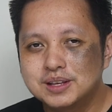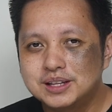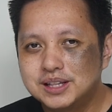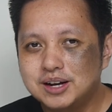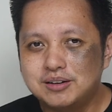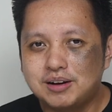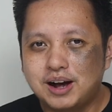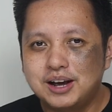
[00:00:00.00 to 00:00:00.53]

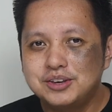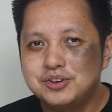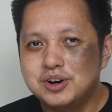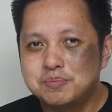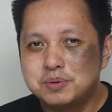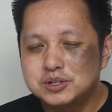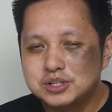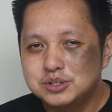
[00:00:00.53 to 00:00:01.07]
Now, are you a
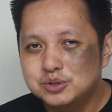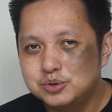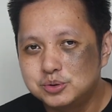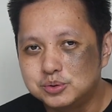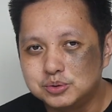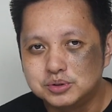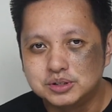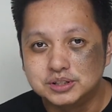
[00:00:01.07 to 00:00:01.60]
person
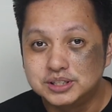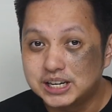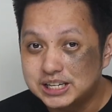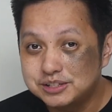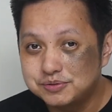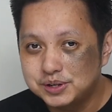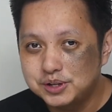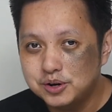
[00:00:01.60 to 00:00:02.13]
who does
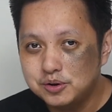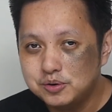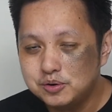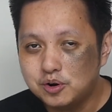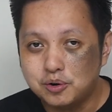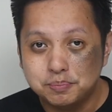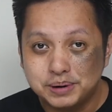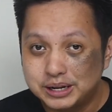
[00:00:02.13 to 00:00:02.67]
video
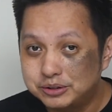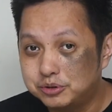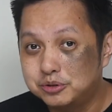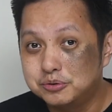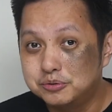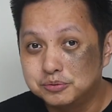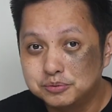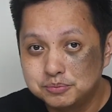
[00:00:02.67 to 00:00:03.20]
or plan to
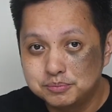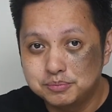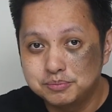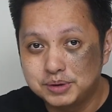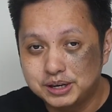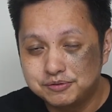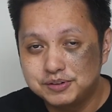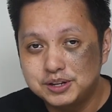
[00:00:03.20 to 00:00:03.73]
do
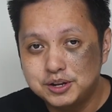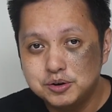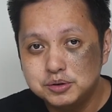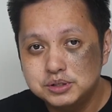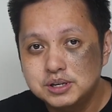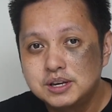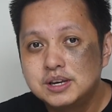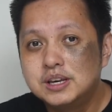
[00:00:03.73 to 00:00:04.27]
make
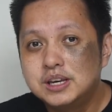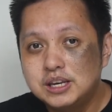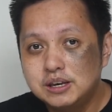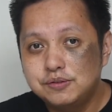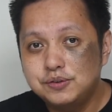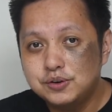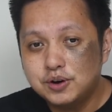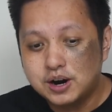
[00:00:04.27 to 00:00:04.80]
videos?
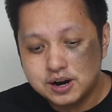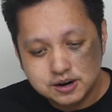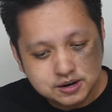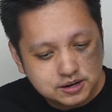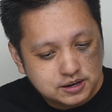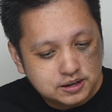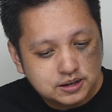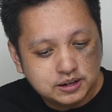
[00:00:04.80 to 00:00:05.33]
If you are,
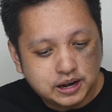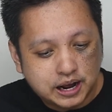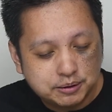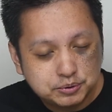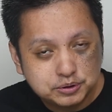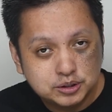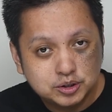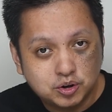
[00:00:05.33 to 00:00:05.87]
I'm
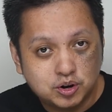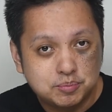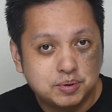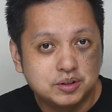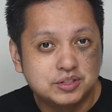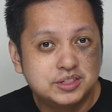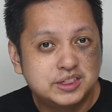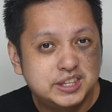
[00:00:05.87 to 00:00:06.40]
going to talk
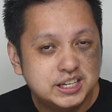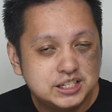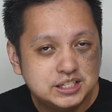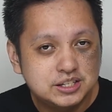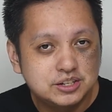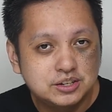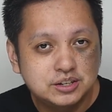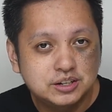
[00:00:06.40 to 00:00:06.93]
about
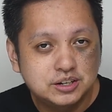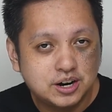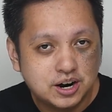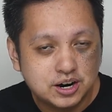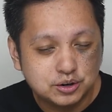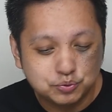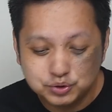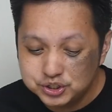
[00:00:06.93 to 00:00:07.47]
this
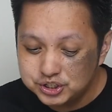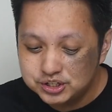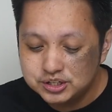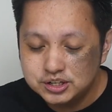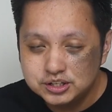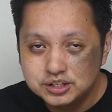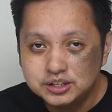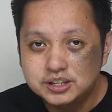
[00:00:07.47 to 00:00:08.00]
card, which is
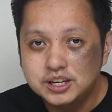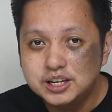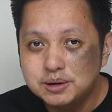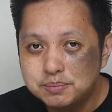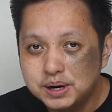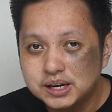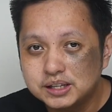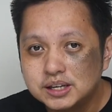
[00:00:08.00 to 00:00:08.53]
the
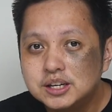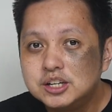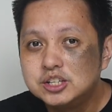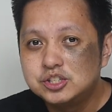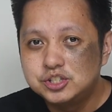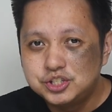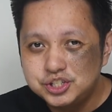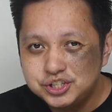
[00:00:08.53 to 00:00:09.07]
Gigabyte
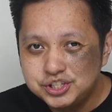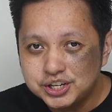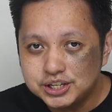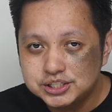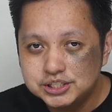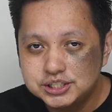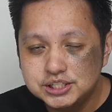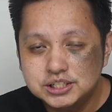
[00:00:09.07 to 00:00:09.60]
GTX
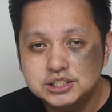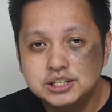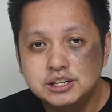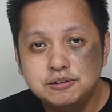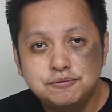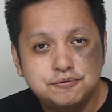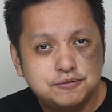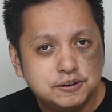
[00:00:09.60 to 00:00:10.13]

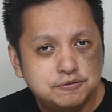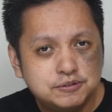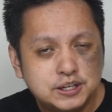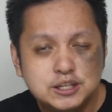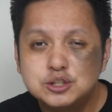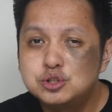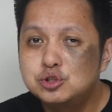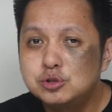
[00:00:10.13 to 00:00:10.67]

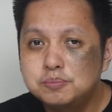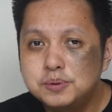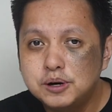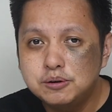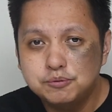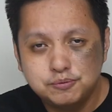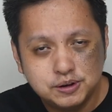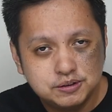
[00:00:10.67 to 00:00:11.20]
1650 Super
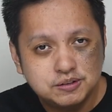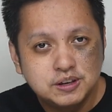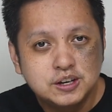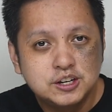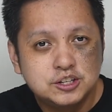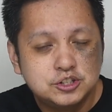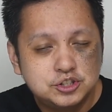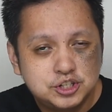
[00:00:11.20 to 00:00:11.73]
with
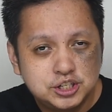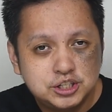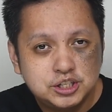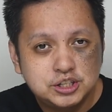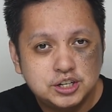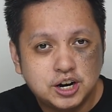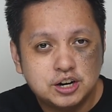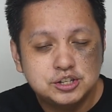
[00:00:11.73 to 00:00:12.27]

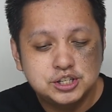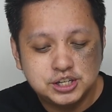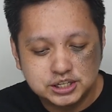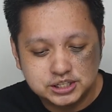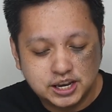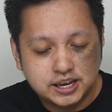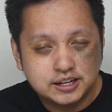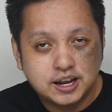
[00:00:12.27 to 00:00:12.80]

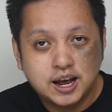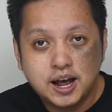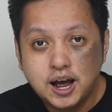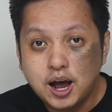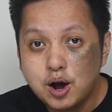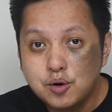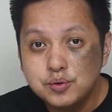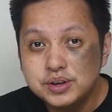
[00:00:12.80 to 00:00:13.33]
GDDR6 and
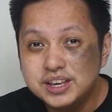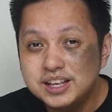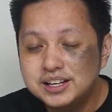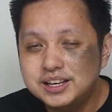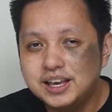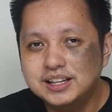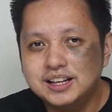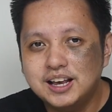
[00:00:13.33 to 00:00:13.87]
how
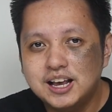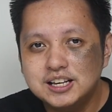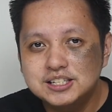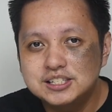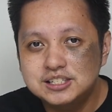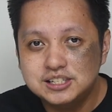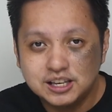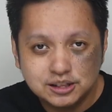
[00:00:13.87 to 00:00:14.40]
it can
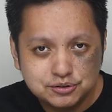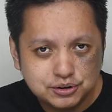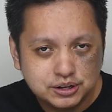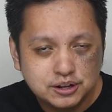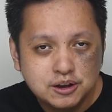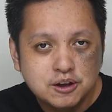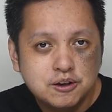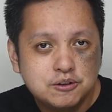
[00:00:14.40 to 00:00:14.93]

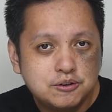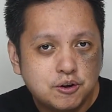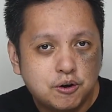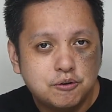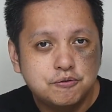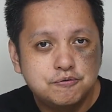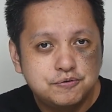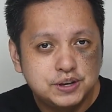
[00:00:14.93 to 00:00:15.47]
accelerate
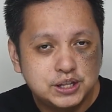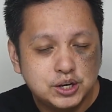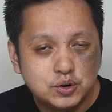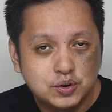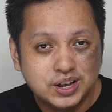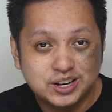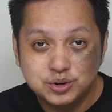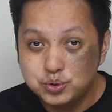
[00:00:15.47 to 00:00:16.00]
your
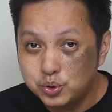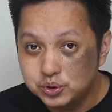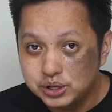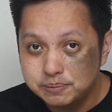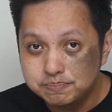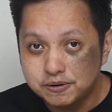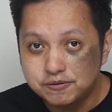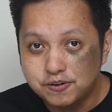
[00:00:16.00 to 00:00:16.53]
video
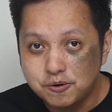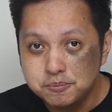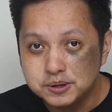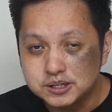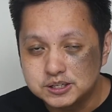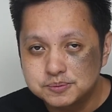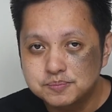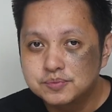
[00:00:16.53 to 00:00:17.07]
encoding
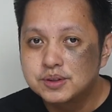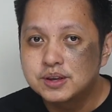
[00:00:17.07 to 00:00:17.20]
performance.